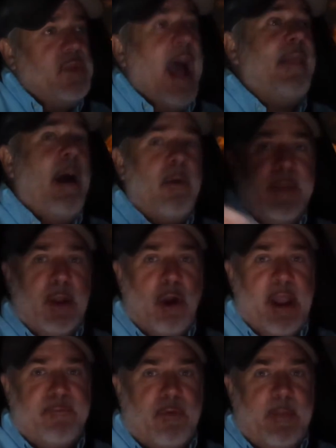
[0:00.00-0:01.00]
how that would be
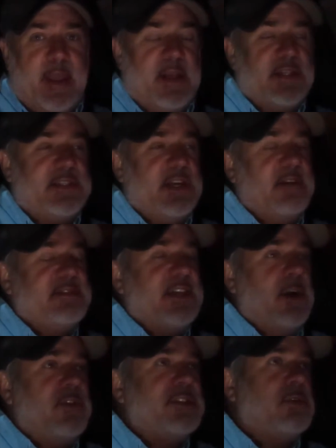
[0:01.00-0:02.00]
great for me and stuff.
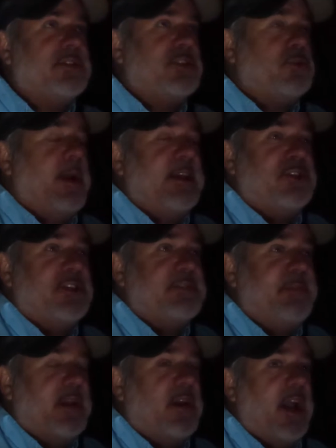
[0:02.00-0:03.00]
So this whole situation has
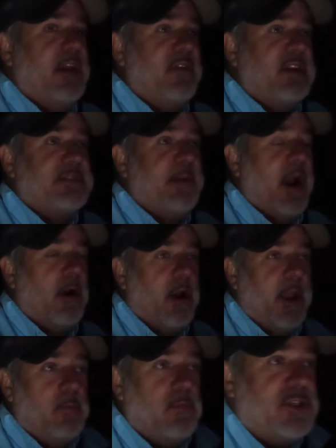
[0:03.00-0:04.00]
been kind of
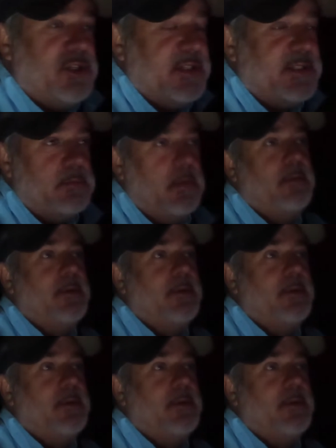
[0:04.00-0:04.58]
inspiring, which is